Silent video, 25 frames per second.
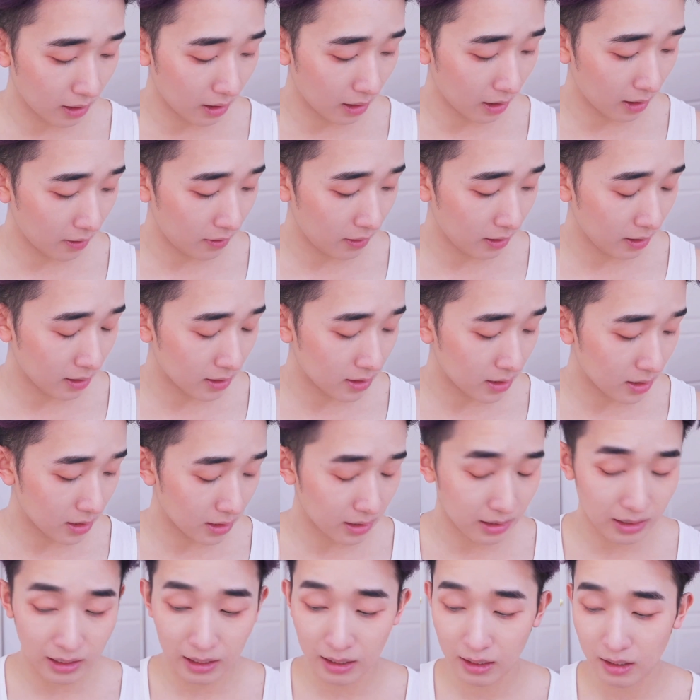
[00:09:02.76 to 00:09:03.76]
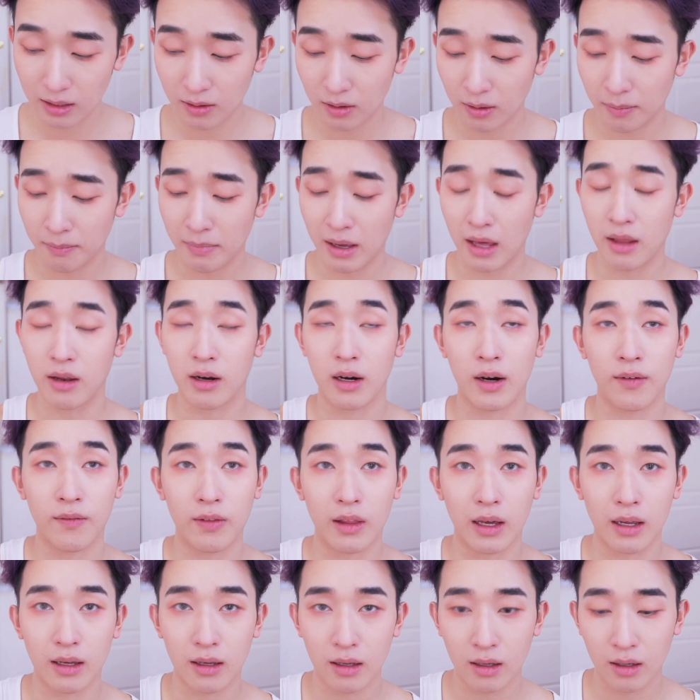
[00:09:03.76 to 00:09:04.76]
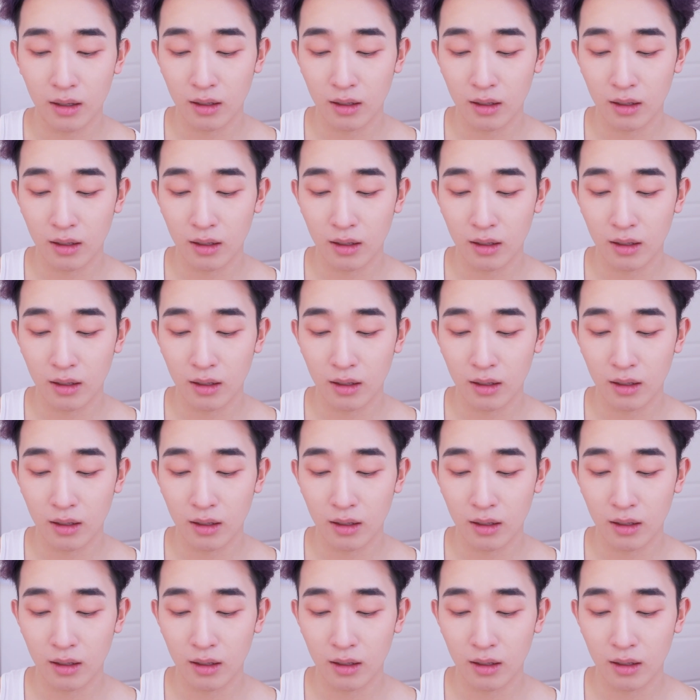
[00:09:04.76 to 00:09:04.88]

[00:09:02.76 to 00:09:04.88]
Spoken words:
I think it's just like a matter of like